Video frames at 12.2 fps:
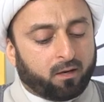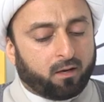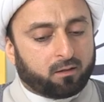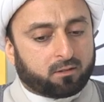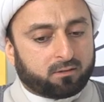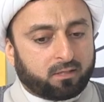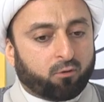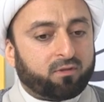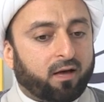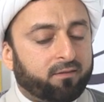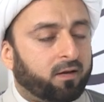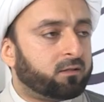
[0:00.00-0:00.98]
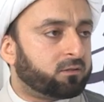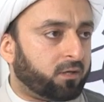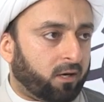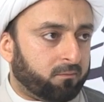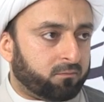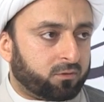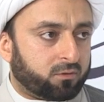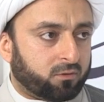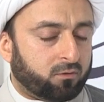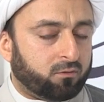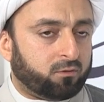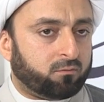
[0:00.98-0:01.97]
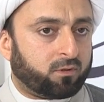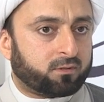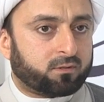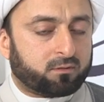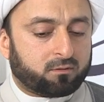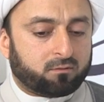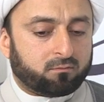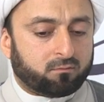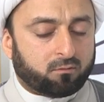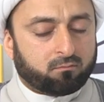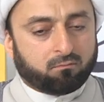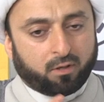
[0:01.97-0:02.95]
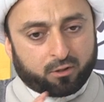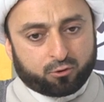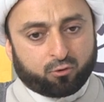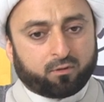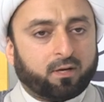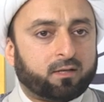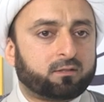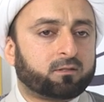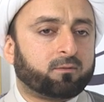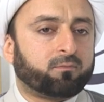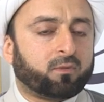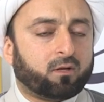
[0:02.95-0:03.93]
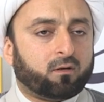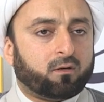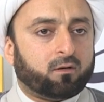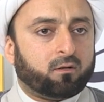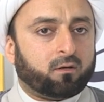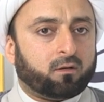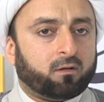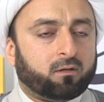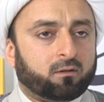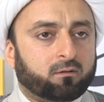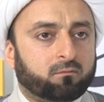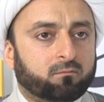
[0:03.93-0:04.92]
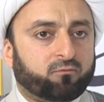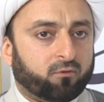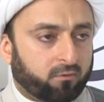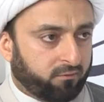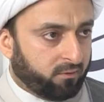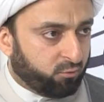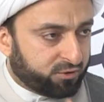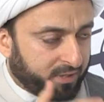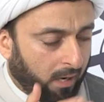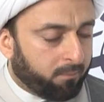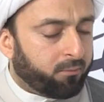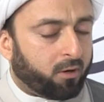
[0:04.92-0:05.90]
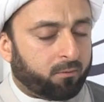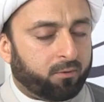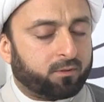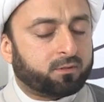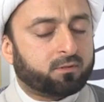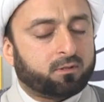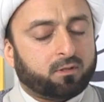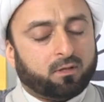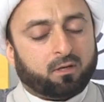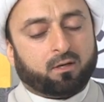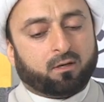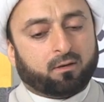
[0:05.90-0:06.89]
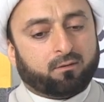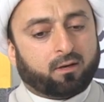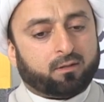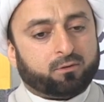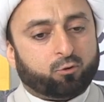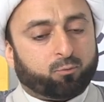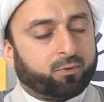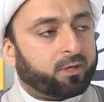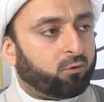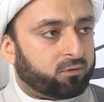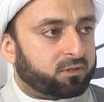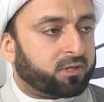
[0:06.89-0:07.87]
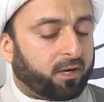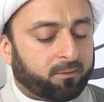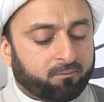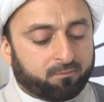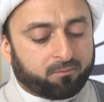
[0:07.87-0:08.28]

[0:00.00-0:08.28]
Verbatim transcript: it is now the Adhan time, so you must make sure that um, for, for, the mustahab purpose that you pray on time.